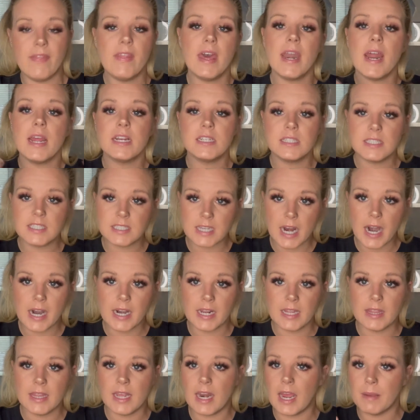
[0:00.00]
then I
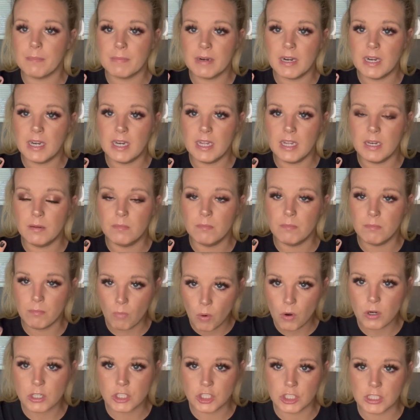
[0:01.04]
decided that I'm going to need
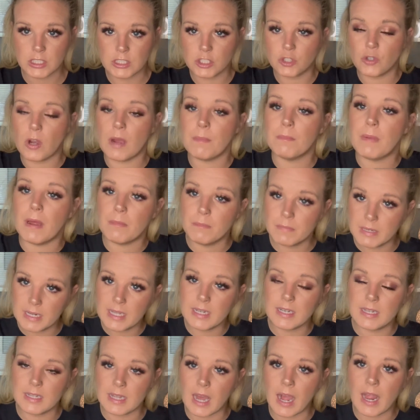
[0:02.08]
more jeans. So I'm, I'm
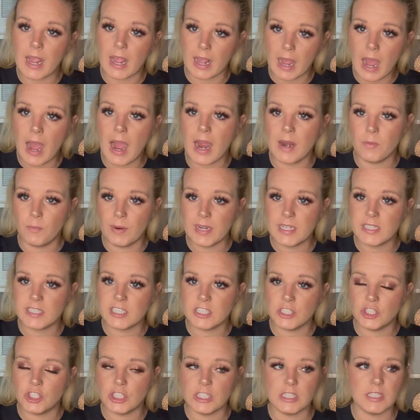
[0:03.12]
into the high-waisted
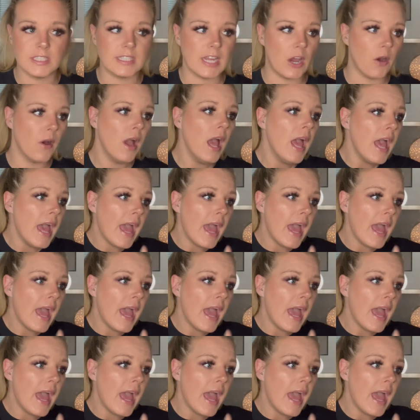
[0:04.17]
high jeans now.